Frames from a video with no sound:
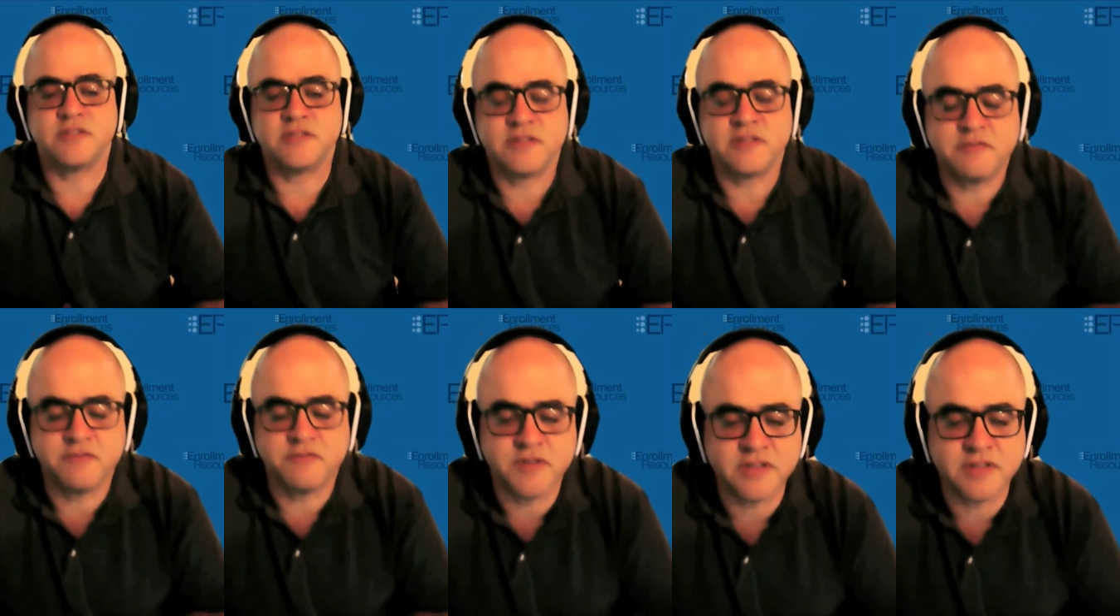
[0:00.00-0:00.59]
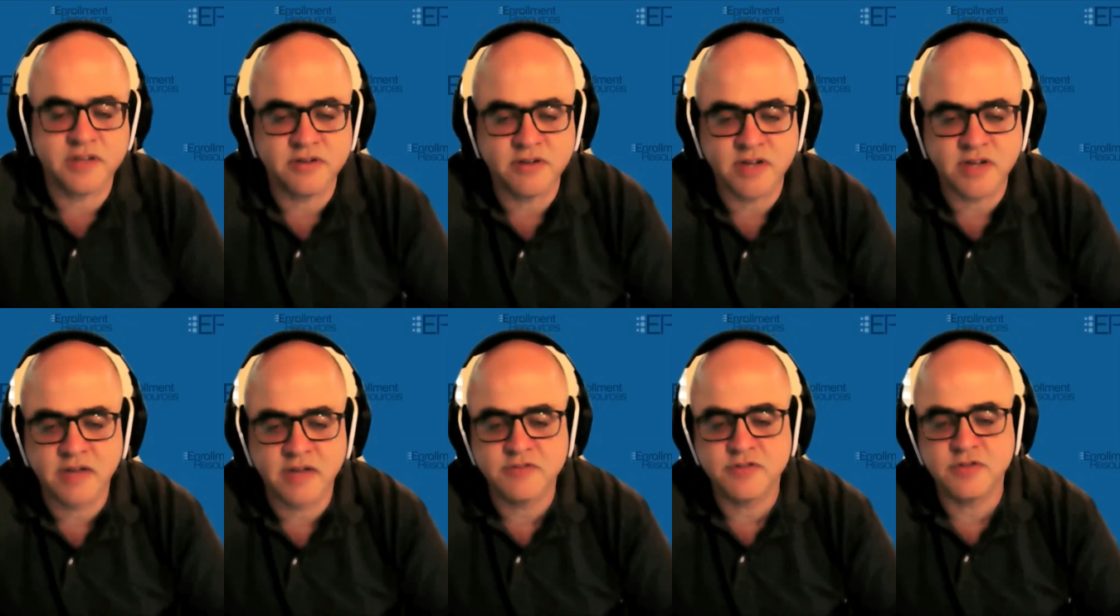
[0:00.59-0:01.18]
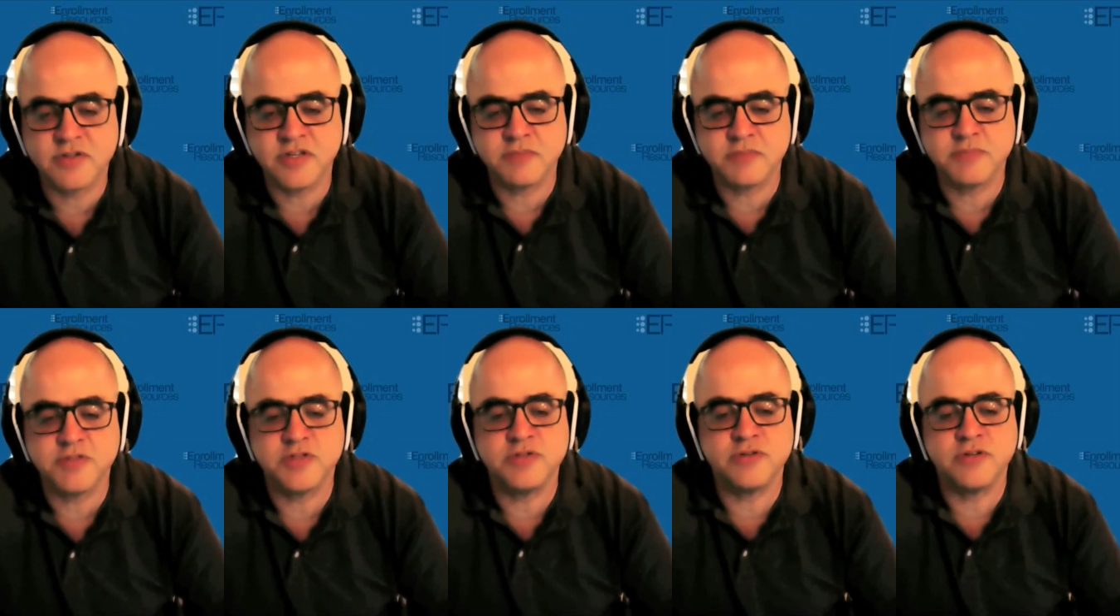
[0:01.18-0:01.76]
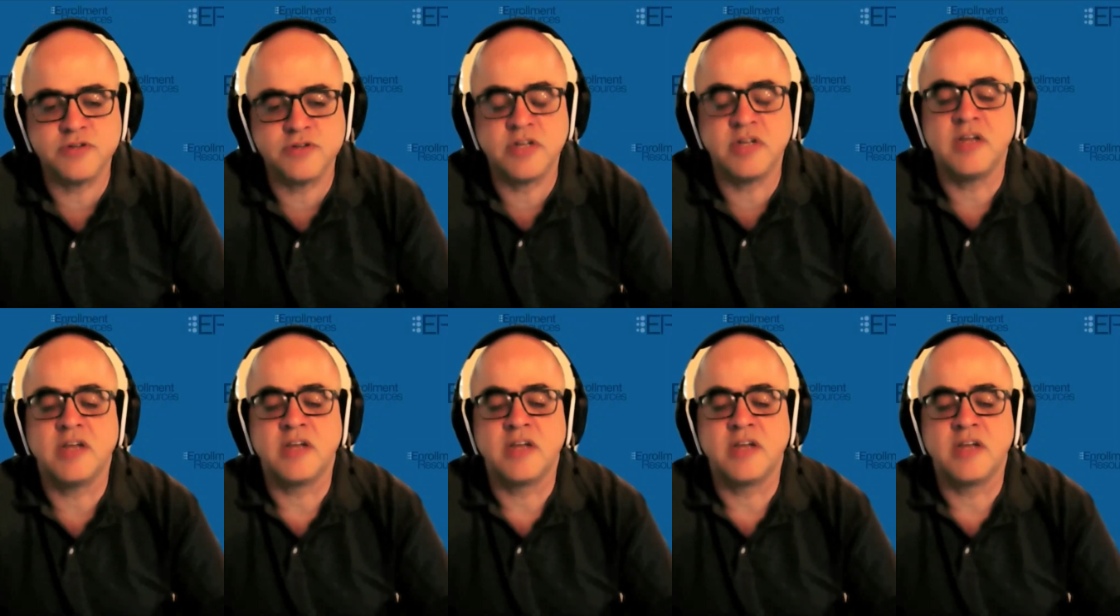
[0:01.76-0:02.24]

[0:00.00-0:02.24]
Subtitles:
It's something that you have to keep doing